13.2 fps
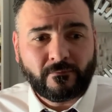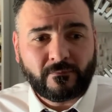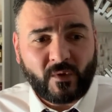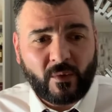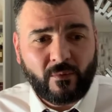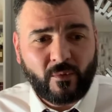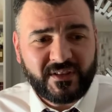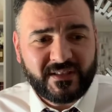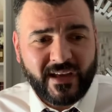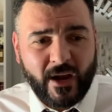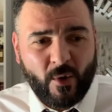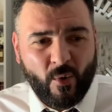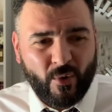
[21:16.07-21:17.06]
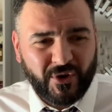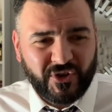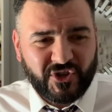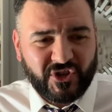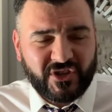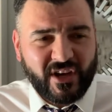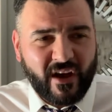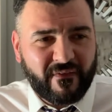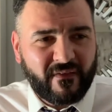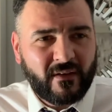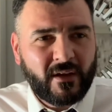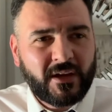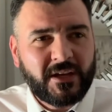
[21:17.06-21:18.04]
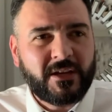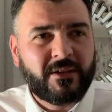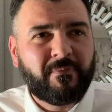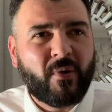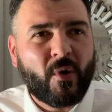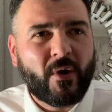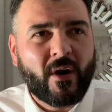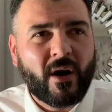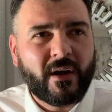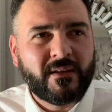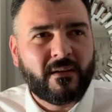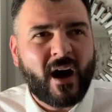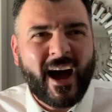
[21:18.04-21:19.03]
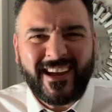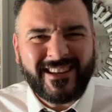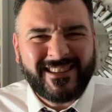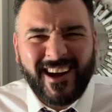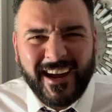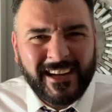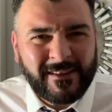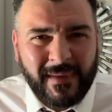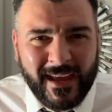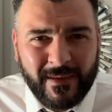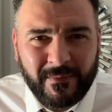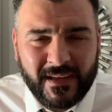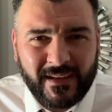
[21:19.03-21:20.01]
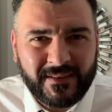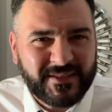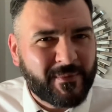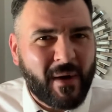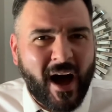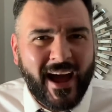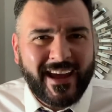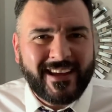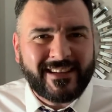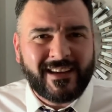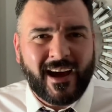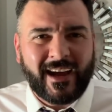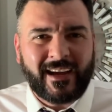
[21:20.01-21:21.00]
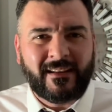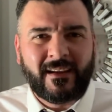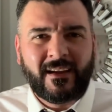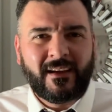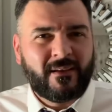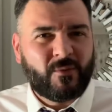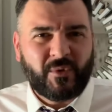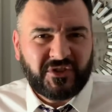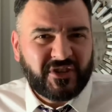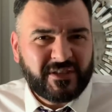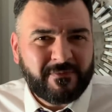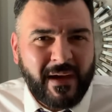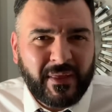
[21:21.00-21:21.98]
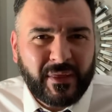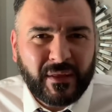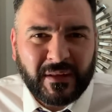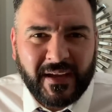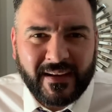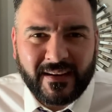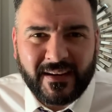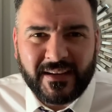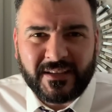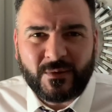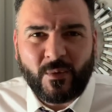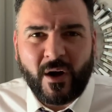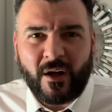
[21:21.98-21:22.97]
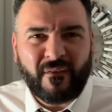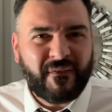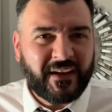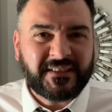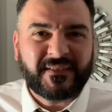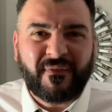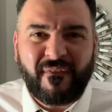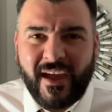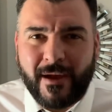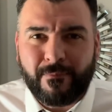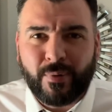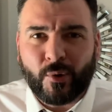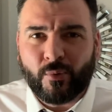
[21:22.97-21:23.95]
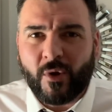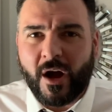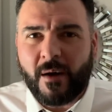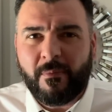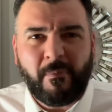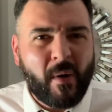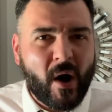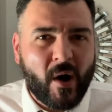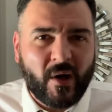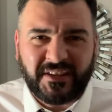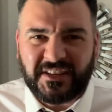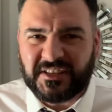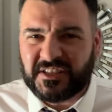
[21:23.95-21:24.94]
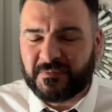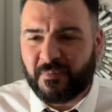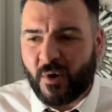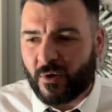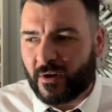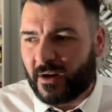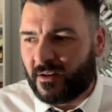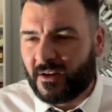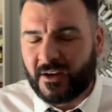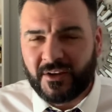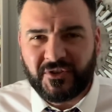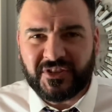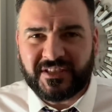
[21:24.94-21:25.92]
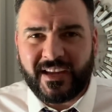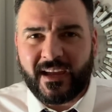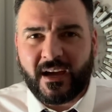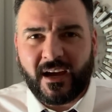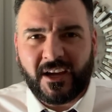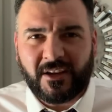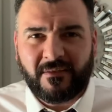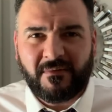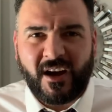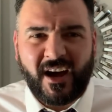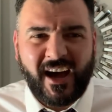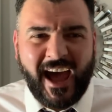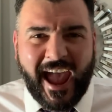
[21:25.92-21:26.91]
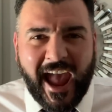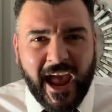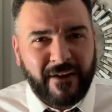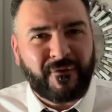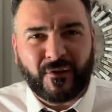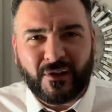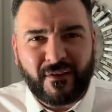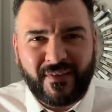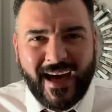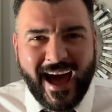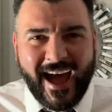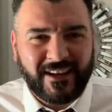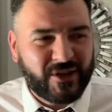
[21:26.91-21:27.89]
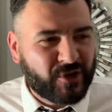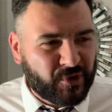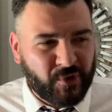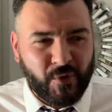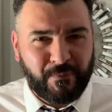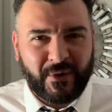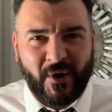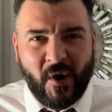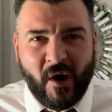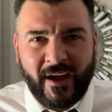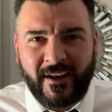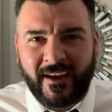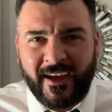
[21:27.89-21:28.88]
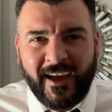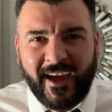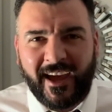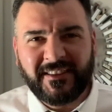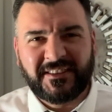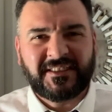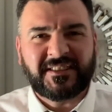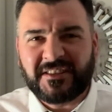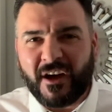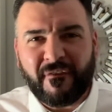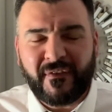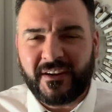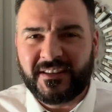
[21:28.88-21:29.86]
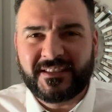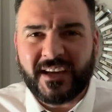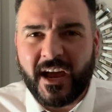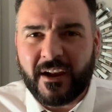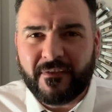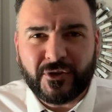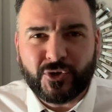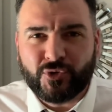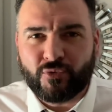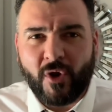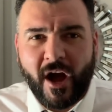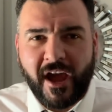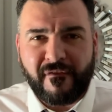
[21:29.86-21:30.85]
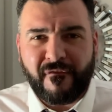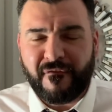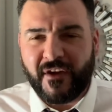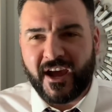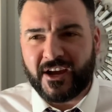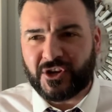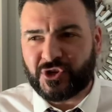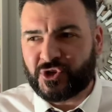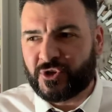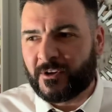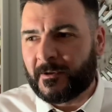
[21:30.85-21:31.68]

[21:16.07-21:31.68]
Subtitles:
What's that orange stuff you'd put on? Iodine, maybe, some iodine, which is mentholated as well. Vicks Vapor Rub, polysporin, just take a handful of that, goop it on, and stuff it inside of a dry fish.